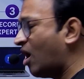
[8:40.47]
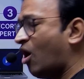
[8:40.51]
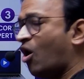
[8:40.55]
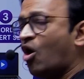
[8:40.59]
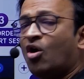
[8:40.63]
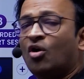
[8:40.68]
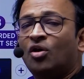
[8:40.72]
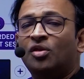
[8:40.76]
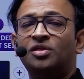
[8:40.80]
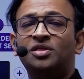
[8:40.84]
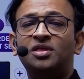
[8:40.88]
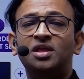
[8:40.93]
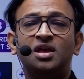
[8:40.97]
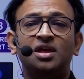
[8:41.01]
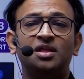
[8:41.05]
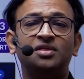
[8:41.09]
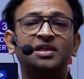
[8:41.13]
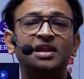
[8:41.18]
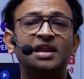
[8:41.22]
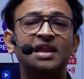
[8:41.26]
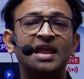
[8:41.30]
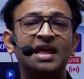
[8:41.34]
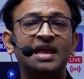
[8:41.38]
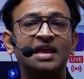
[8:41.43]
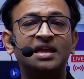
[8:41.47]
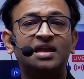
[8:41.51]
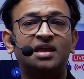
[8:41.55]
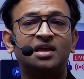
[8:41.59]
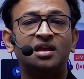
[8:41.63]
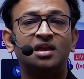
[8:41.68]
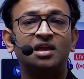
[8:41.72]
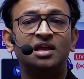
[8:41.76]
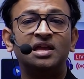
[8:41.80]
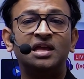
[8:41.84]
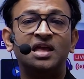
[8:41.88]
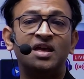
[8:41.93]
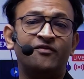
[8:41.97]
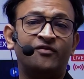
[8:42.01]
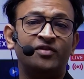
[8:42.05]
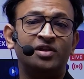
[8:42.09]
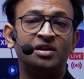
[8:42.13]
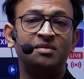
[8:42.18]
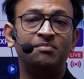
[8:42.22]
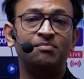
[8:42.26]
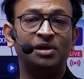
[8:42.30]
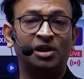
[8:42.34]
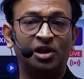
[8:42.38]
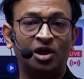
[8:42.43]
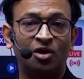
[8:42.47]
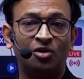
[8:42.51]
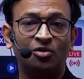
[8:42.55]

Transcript: on the link given below.